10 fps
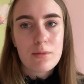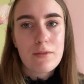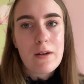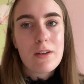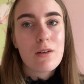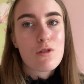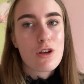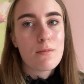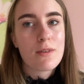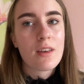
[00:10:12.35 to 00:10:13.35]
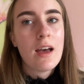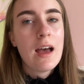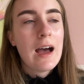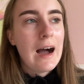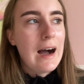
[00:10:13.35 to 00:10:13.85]
My favorite YouTubers
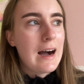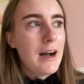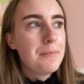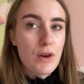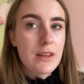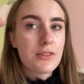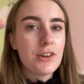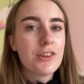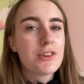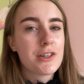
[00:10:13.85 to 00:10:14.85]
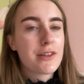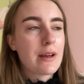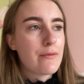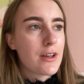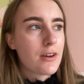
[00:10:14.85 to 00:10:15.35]
are Brandon, your
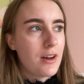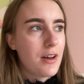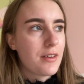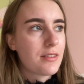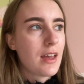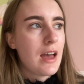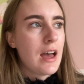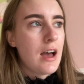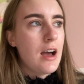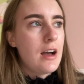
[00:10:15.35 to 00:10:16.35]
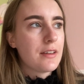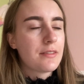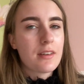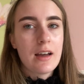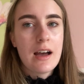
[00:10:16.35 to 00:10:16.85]
Dad V Girls, and